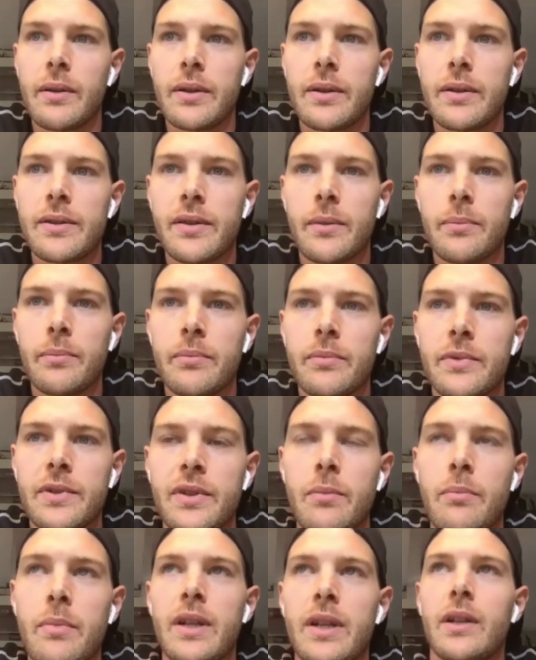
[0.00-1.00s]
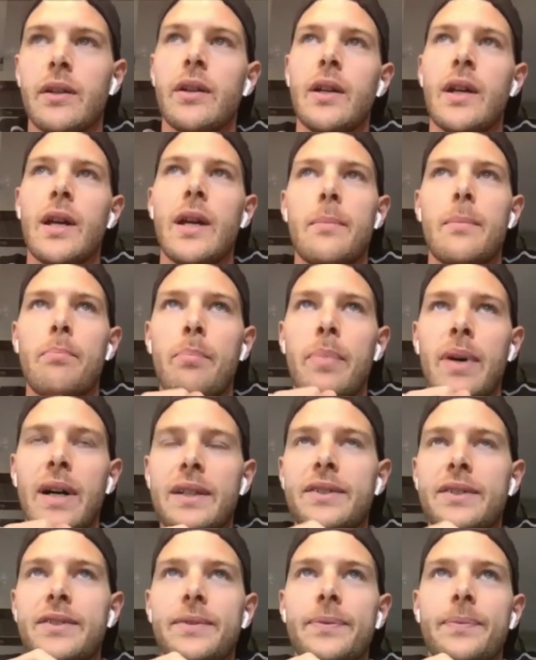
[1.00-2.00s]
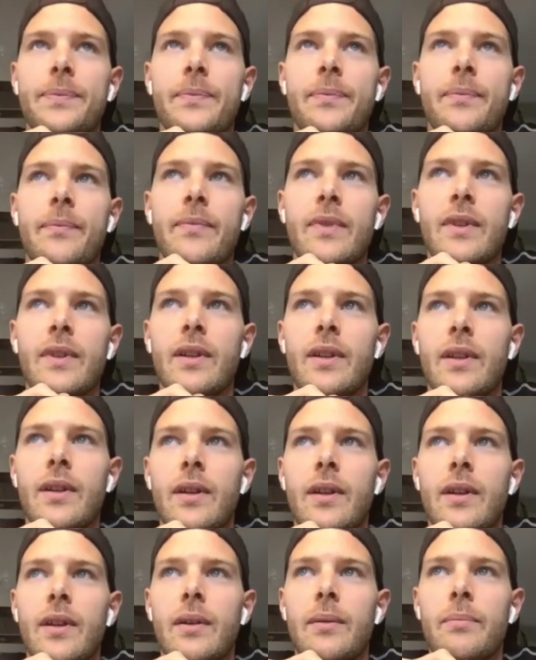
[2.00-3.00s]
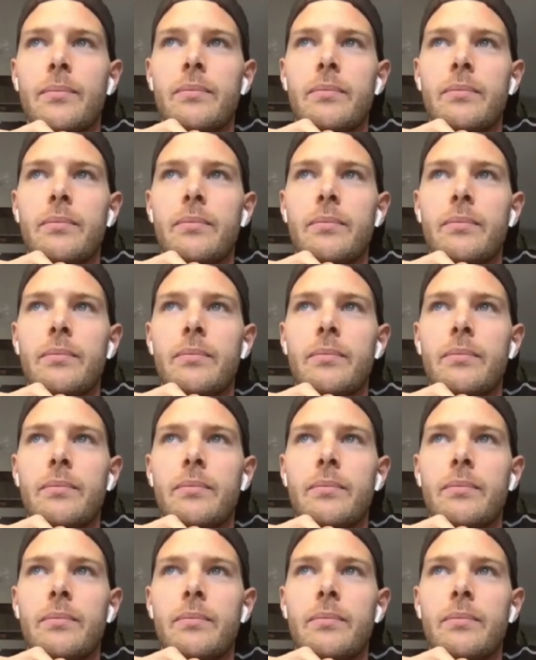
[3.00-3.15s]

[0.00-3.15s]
in some some manner but um,